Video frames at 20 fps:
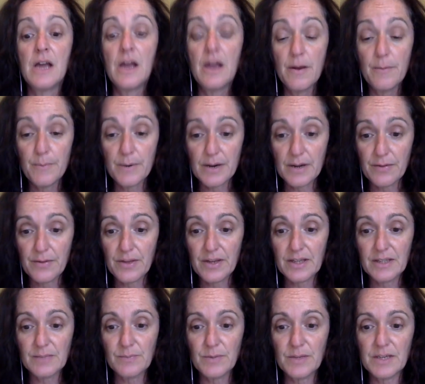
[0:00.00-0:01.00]
But I think it's
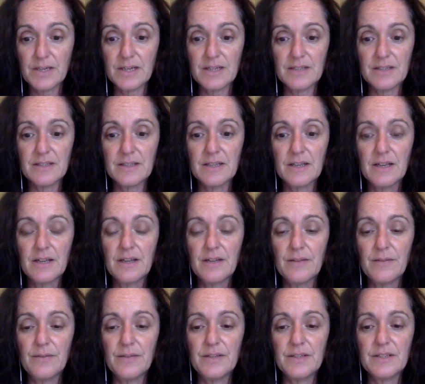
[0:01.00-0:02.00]
because
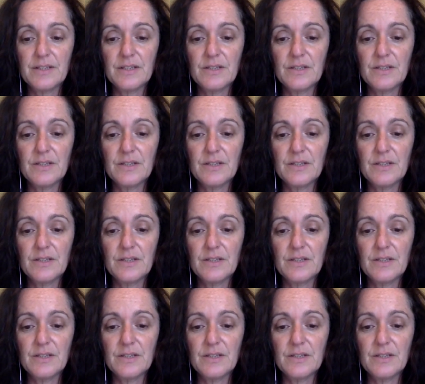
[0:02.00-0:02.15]
this is